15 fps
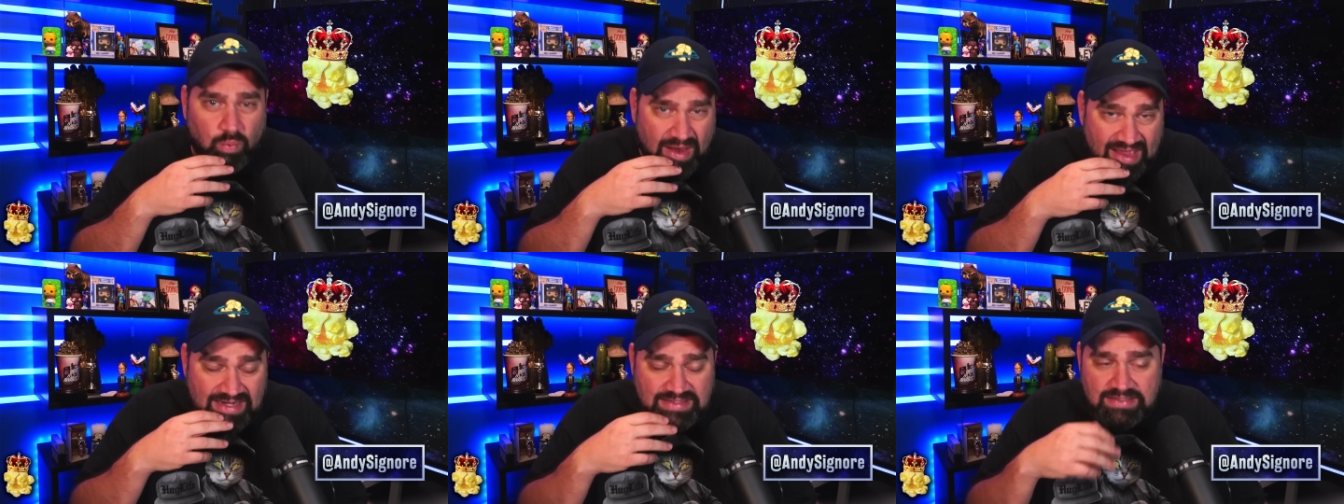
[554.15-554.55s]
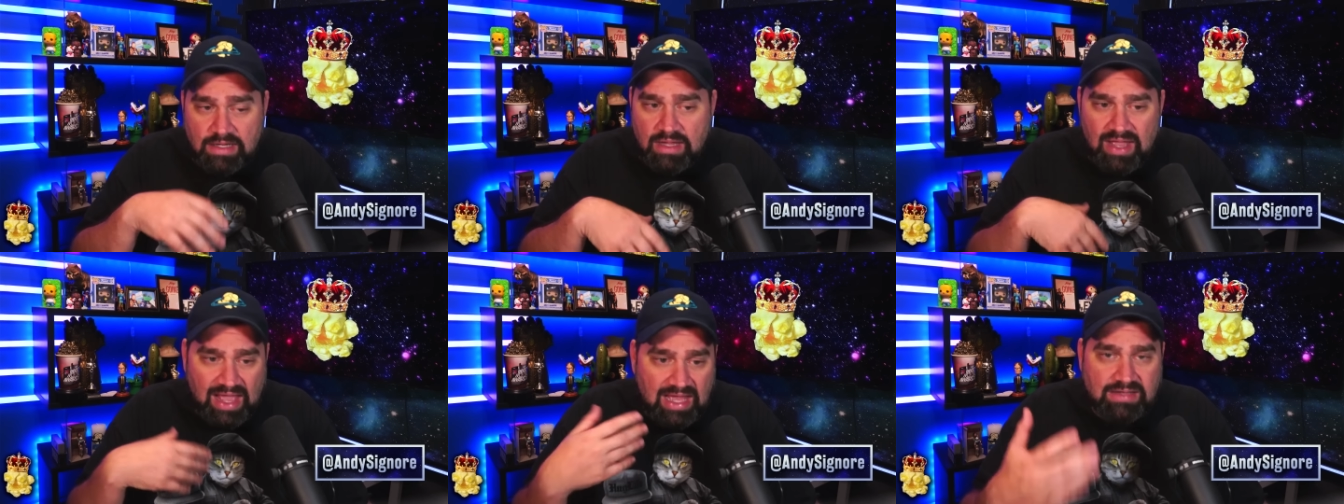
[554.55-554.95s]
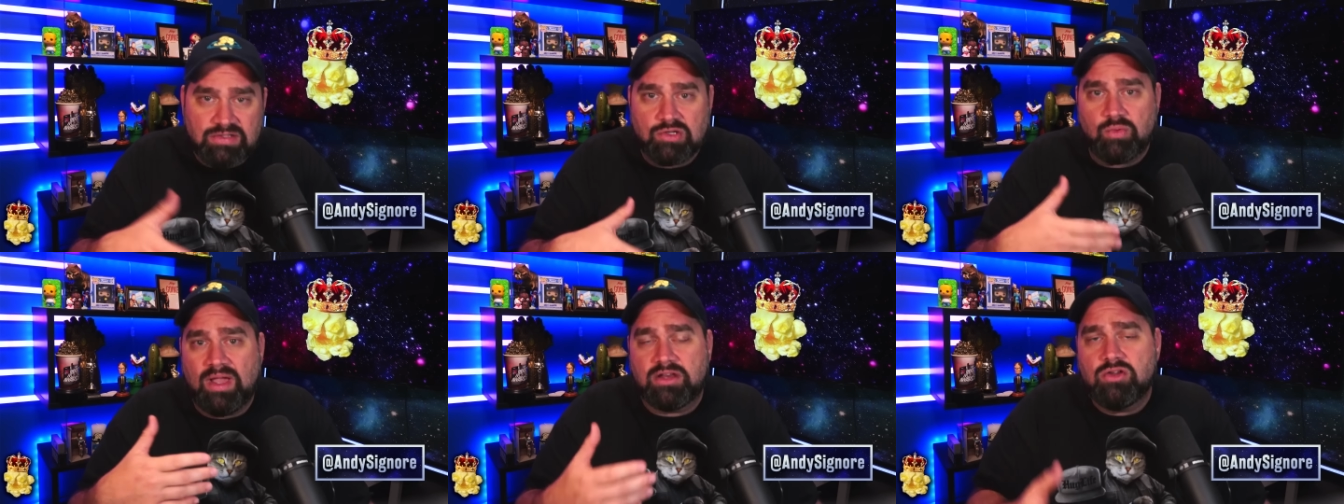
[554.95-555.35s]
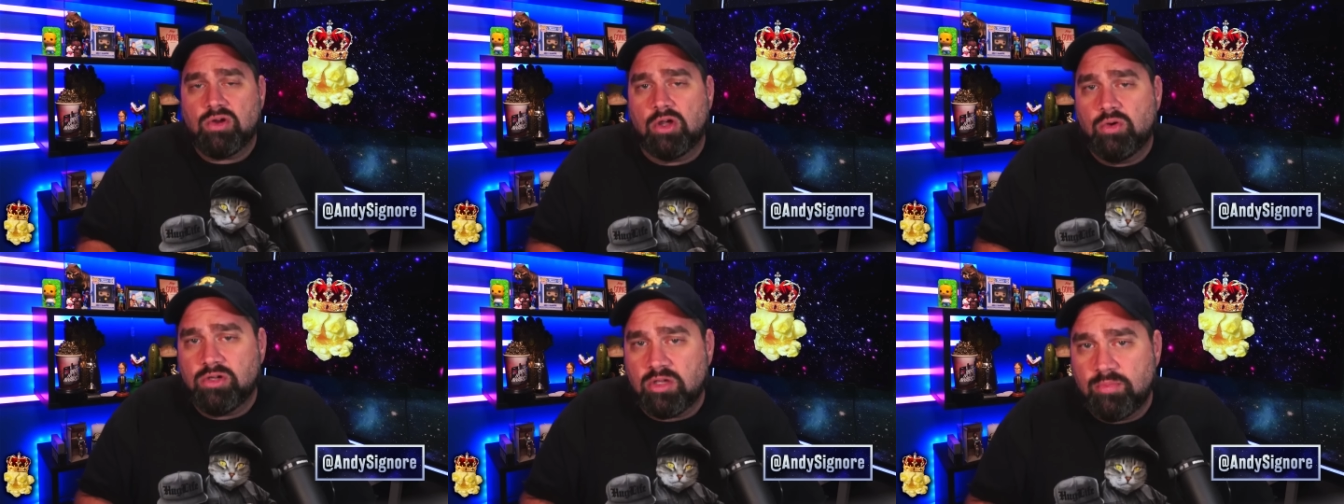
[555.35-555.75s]
right? Ask around
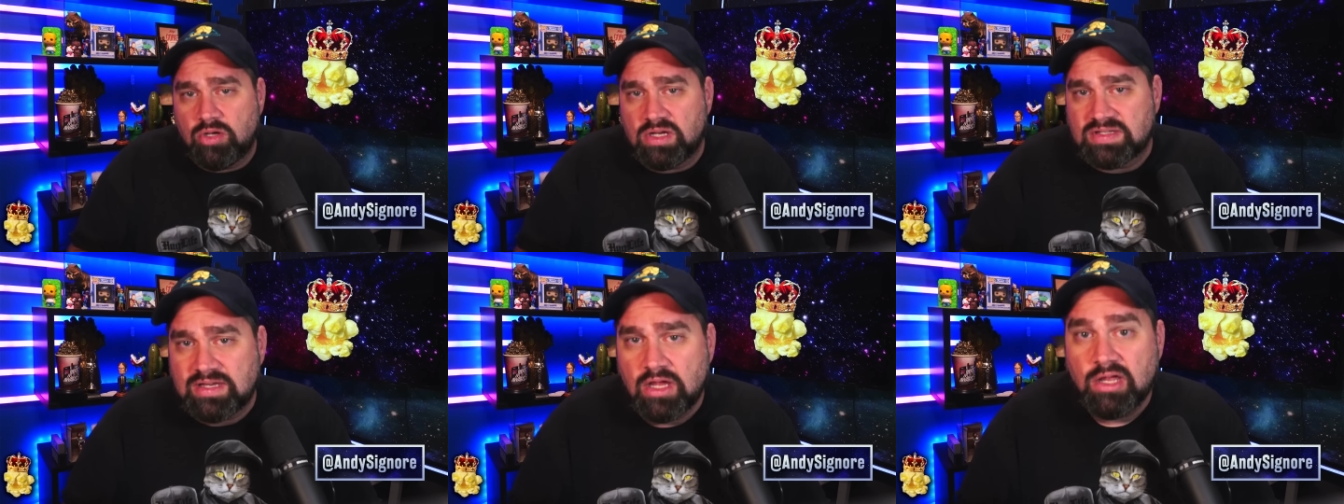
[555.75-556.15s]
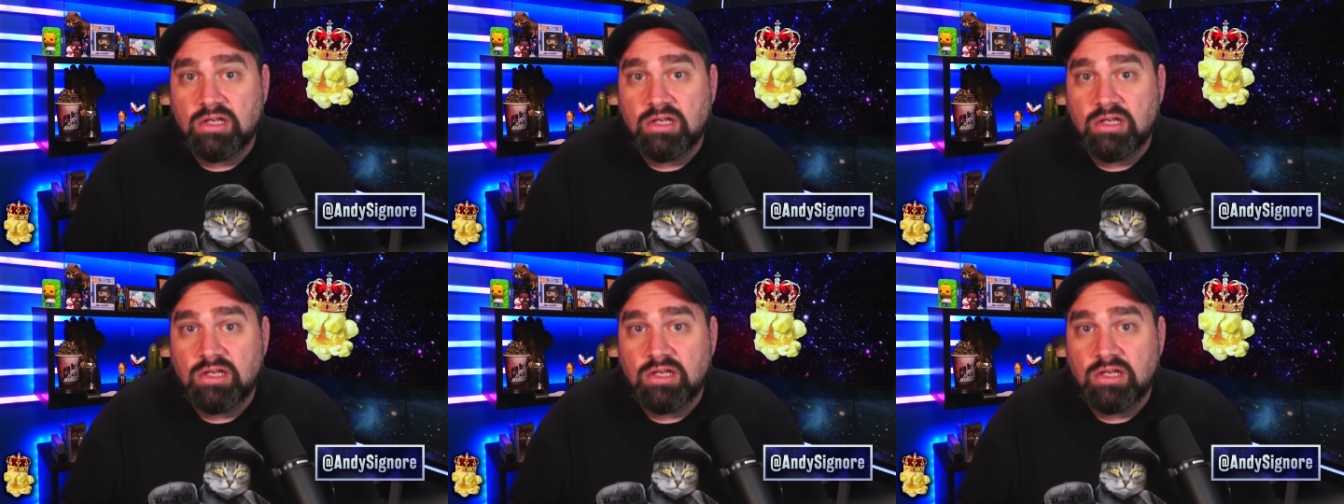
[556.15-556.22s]
your own communities.